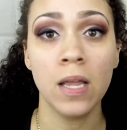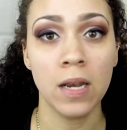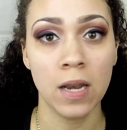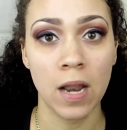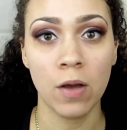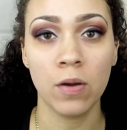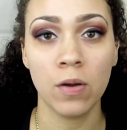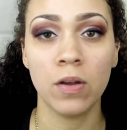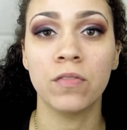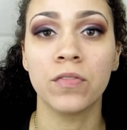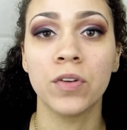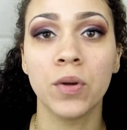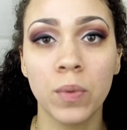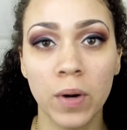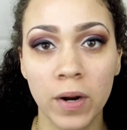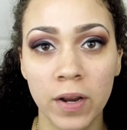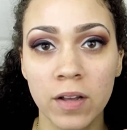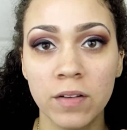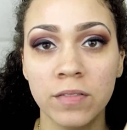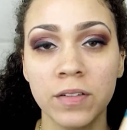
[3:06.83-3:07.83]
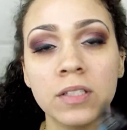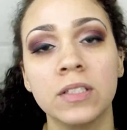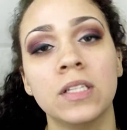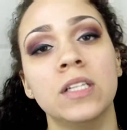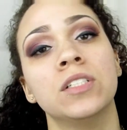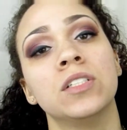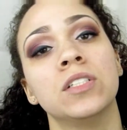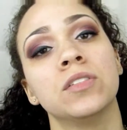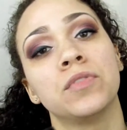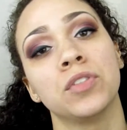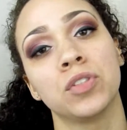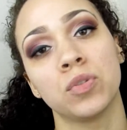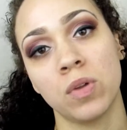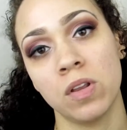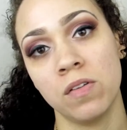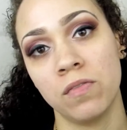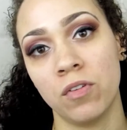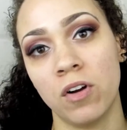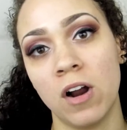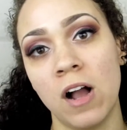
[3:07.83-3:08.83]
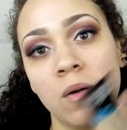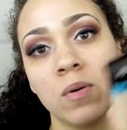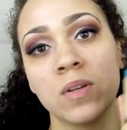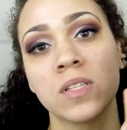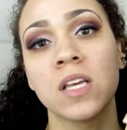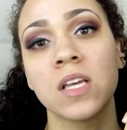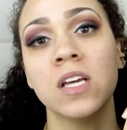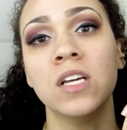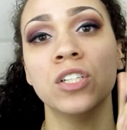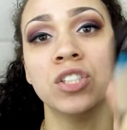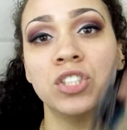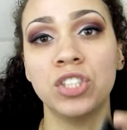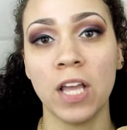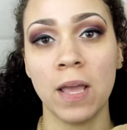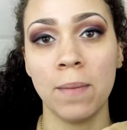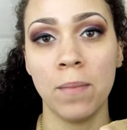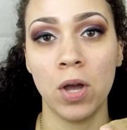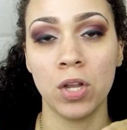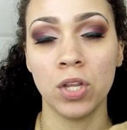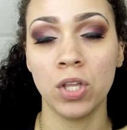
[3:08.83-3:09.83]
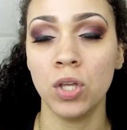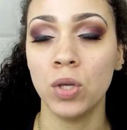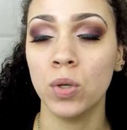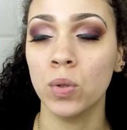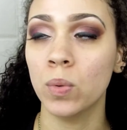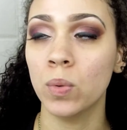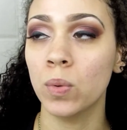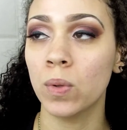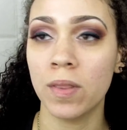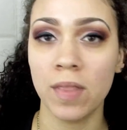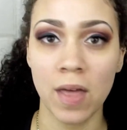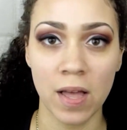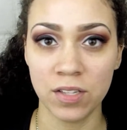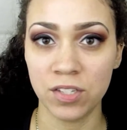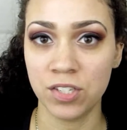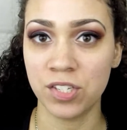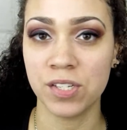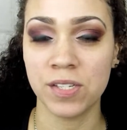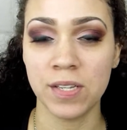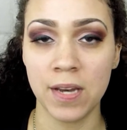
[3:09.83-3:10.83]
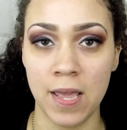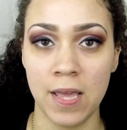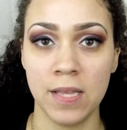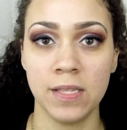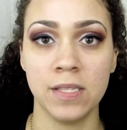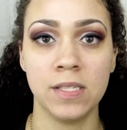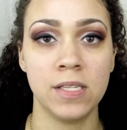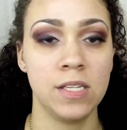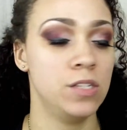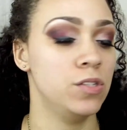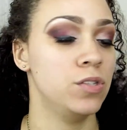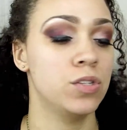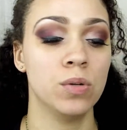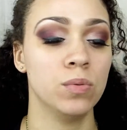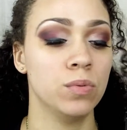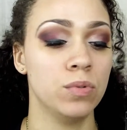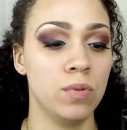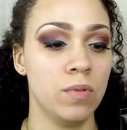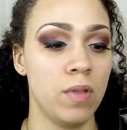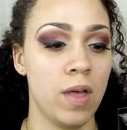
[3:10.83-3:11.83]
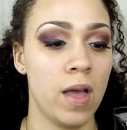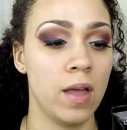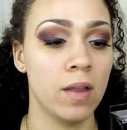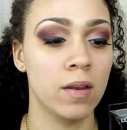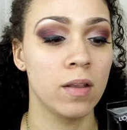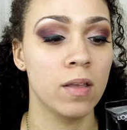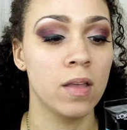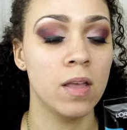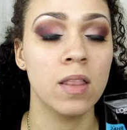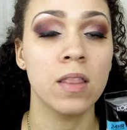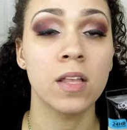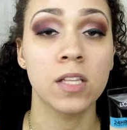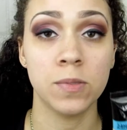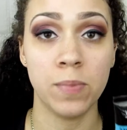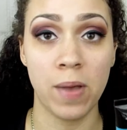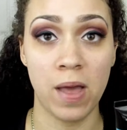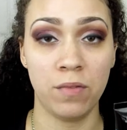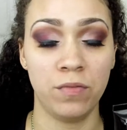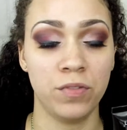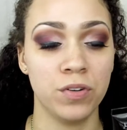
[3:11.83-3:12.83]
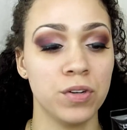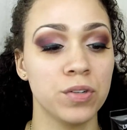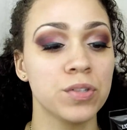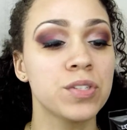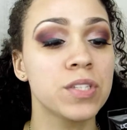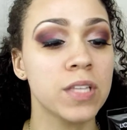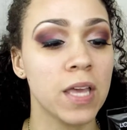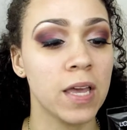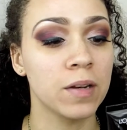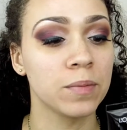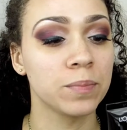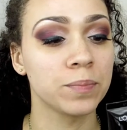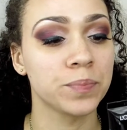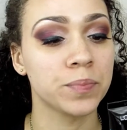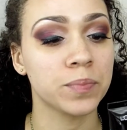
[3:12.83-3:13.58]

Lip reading: Now if you're wearing a foundation for 24 hours, shame on you. That's just nasty. Don't do that. That's bad for your skin.